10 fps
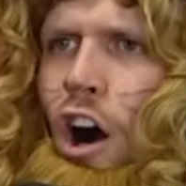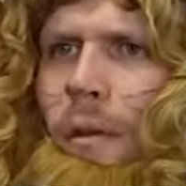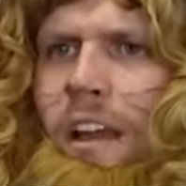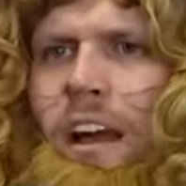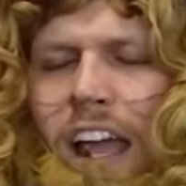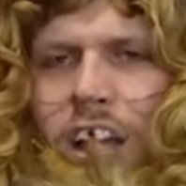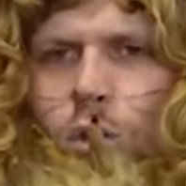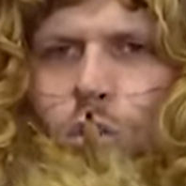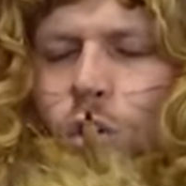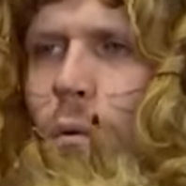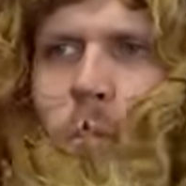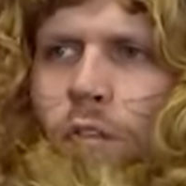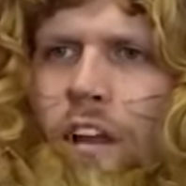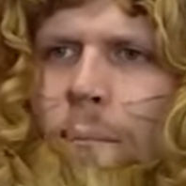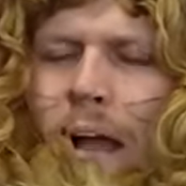me and you do a move,
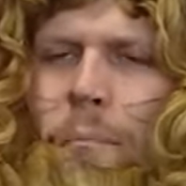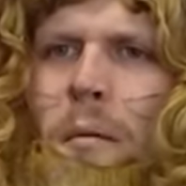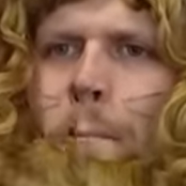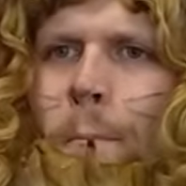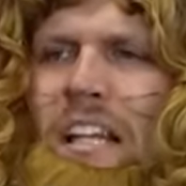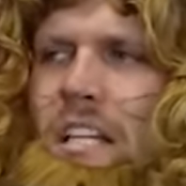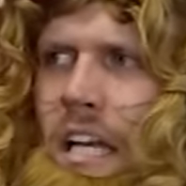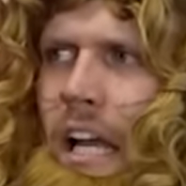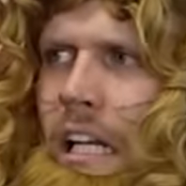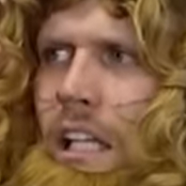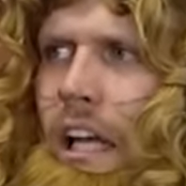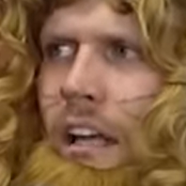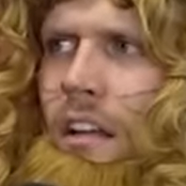it might be millisecond delay.